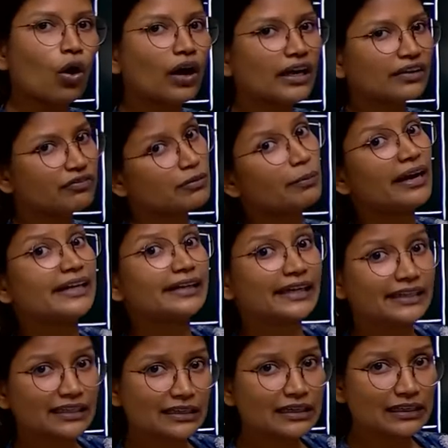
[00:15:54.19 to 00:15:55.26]
or we
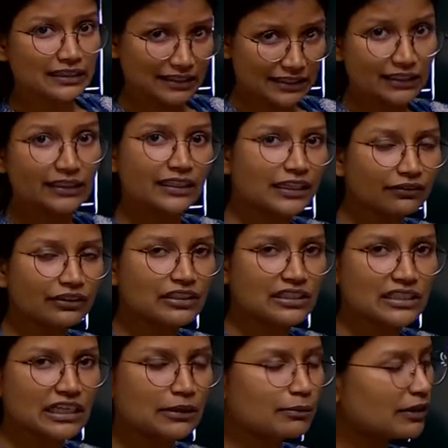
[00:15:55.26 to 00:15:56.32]
might get disagreed
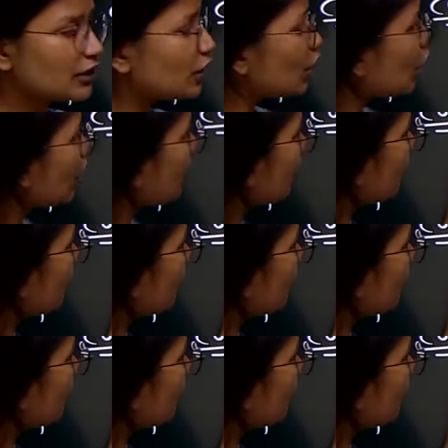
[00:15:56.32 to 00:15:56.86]
with the statement.